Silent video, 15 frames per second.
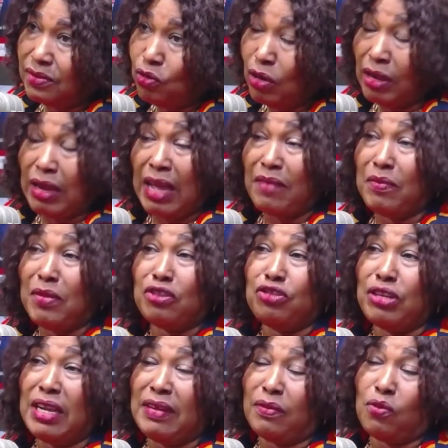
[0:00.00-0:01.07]
Well, government
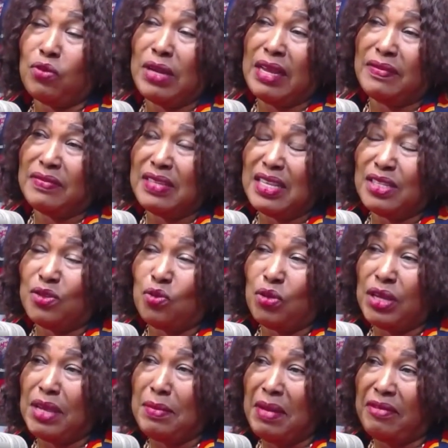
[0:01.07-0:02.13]
could have said, so,
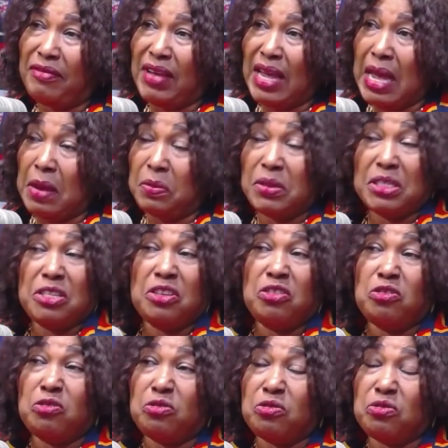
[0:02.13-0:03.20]
okay, mafaka, which they
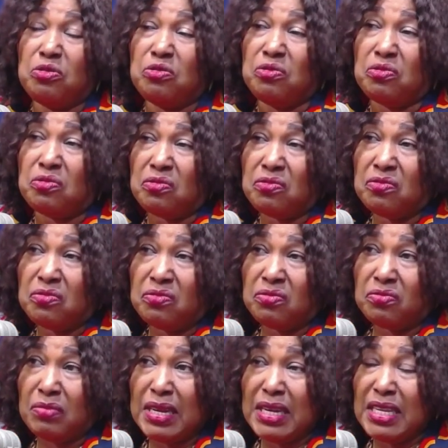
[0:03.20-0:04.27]
used to do.
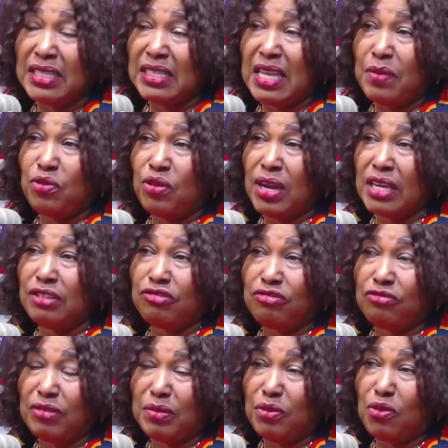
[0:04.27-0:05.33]
But this time you can't
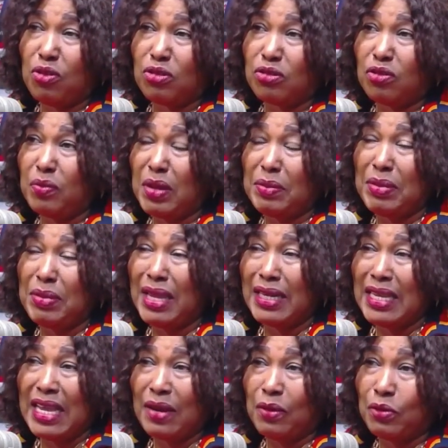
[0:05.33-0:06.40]
do it because of baby
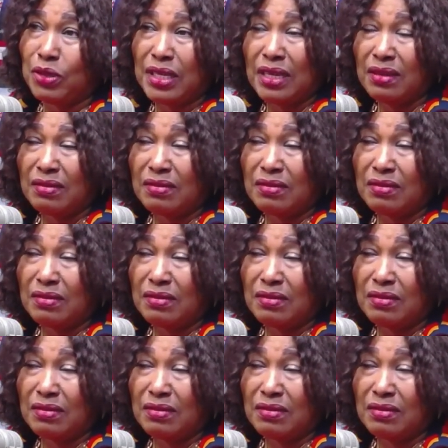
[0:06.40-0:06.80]
a day akoshe.